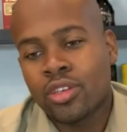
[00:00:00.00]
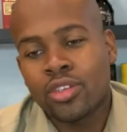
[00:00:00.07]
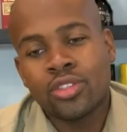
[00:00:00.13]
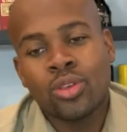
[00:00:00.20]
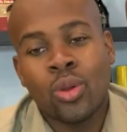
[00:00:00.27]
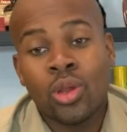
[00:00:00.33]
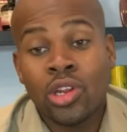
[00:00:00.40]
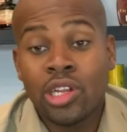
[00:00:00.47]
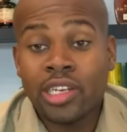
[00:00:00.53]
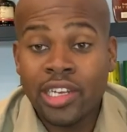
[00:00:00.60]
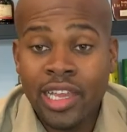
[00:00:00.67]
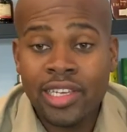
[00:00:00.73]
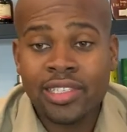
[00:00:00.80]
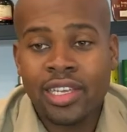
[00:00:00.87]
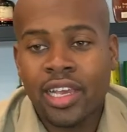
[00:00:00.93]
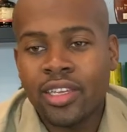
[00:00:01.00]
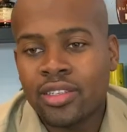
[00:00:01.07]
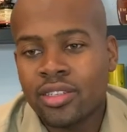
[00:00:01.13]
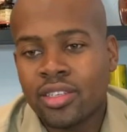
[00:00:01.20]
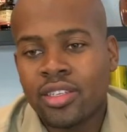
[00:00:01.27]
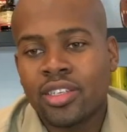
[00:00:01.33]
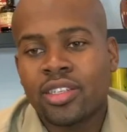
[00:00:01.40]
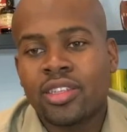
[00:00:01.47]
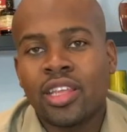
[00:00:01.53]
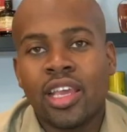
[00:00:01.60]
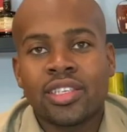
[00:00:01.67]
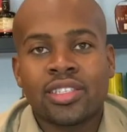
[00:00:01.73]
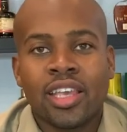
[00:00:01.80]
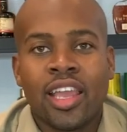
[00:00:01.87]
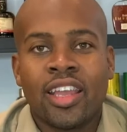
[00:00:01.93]
So looking on their site, they're
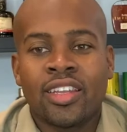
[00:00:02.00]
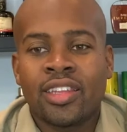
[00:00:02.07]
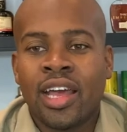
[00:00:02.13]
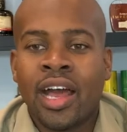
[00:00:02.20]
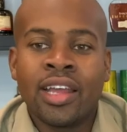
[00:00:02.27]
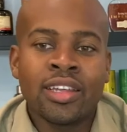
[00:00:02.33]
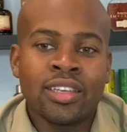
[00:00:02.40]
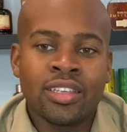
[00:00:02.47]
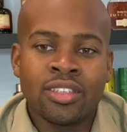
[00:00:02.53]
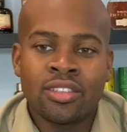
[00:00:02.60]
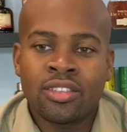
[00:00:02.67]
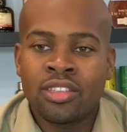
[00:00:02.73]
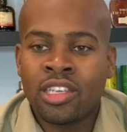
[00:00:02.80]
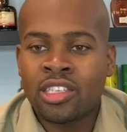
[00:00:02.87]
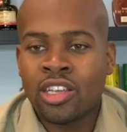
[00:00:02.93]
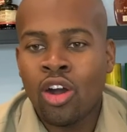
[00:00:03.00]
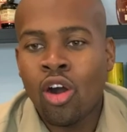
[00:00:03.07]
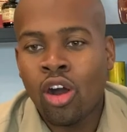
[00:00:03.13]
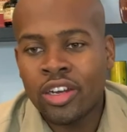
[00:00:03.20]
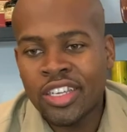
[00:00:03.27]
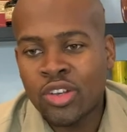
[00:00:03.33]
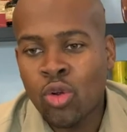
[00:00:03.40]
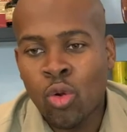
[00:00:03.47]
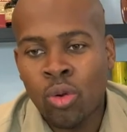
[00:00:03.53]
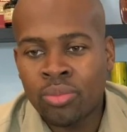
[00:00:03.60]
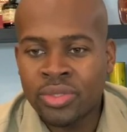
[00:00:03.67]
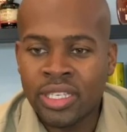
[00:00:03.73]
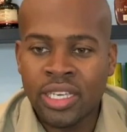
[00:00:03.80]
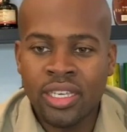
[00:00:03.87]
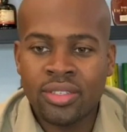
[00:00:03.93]
saying that there's a honeycomb
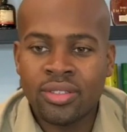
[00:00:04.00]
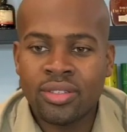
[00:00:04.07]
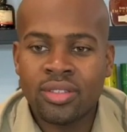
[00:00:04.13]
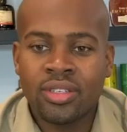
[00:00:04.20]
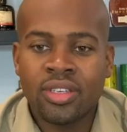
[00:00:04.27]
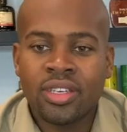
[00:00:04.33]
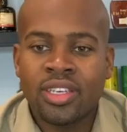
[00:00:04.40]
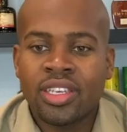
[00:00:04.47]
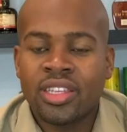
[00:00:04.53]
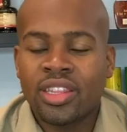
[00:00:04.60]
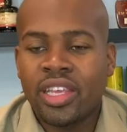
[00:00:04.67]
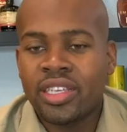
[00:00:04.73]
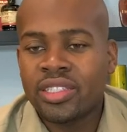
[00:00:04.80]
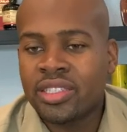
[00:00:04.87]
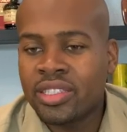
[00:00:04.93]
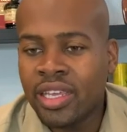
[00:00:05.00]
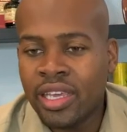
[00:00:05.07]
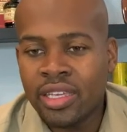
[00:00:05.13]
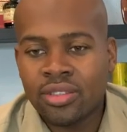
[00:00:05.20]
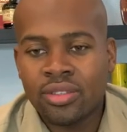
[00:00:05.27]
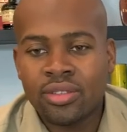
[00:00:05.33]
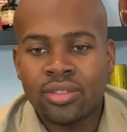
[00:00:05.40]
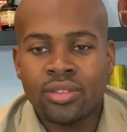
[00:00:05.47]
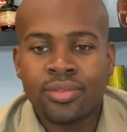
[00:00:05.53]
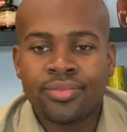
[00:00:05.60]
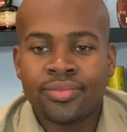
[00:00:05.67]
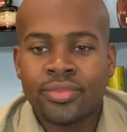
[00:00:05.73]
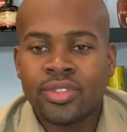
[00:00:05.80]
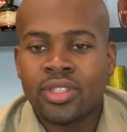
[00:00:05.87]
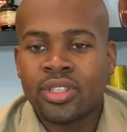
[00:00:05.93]
taste. There's dates.
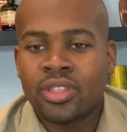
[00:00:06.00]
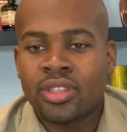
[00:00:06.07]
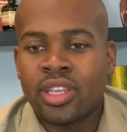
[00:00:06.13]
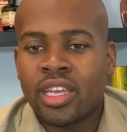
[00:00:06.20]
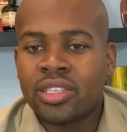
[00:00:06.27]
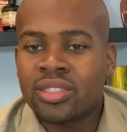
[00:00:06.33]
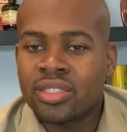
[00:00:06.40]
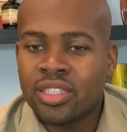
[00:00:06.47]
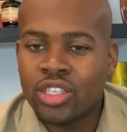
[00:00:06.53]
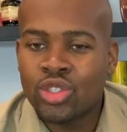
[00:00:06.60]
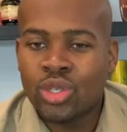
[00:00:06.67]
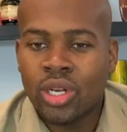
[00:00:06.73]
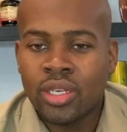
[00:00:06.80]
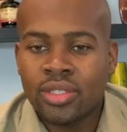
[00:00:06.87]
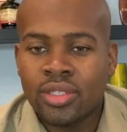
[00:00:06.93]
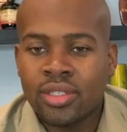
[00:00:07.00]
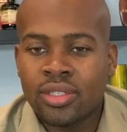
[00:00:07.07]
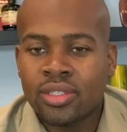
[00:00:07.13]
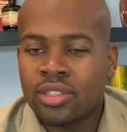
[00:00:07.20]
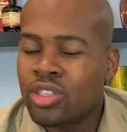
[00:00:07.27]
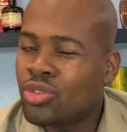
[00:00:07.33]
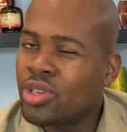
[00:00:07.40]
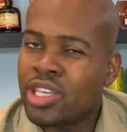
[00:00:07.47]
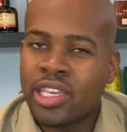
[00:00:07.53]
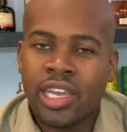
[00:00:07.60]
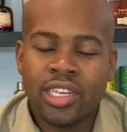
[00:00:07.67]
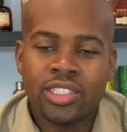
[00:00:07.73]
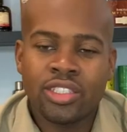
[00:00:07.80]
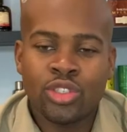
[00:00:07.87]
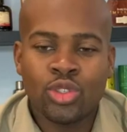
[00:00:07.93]
There's citrus. Didn't really get
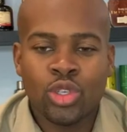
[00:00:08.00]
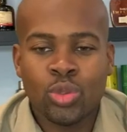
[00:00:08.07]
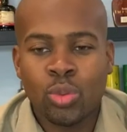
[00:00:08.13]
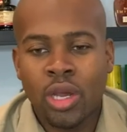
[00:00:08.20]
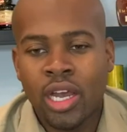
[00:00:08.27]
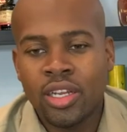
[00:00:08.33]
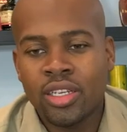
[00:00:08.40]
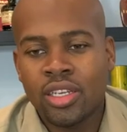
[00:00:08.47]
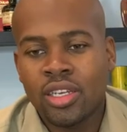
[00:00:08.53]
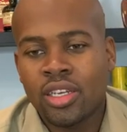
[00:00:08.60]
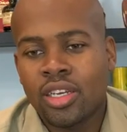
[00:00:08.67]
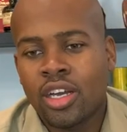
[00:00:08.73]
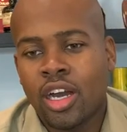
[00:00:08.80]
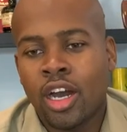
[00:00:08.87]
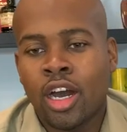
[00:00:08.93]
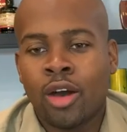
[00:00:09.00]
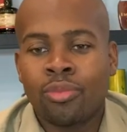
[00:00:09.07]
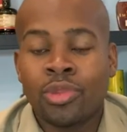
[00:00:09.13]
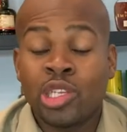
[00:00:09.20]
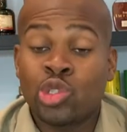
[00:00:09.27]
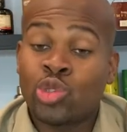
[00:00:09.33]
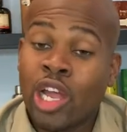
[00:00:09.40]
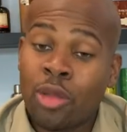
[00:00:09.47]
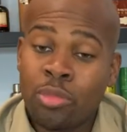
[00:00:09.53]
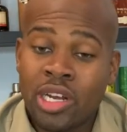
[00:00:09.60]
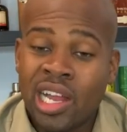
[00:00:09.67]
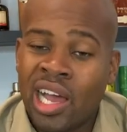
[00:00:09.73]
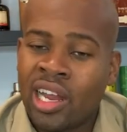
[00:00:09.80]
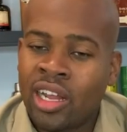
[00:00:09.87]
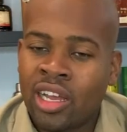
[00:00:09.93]
the citrus part. There's dry
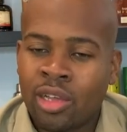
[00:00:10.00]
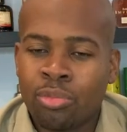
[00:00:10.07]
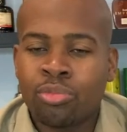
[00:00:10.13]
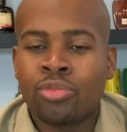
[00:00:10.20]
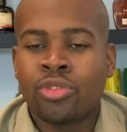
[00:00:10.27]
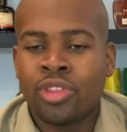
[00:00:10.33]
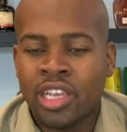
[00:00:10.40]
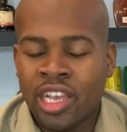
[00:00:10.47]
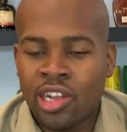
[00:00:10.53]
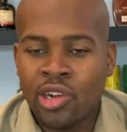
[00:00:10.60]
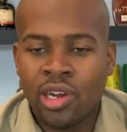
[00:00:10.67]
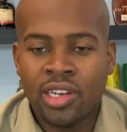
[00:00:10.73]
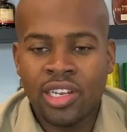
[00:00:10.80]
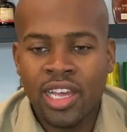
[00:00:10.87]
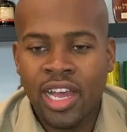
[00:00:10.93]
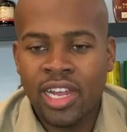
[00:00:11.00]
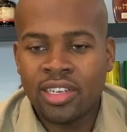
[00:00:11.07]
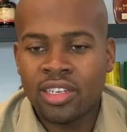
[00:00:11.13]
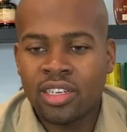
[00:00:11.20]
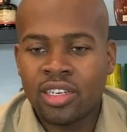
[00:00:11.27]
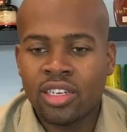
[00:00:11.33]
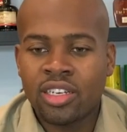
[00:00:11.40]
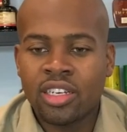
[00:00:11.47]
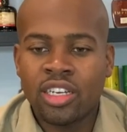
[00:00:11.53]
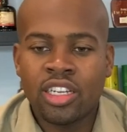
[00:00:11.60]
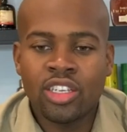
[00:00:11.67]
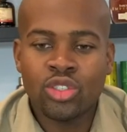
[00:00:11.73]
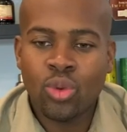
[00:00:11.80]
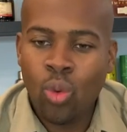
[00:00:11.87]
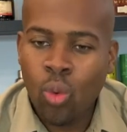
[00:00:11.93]
banana. I think I got that. There's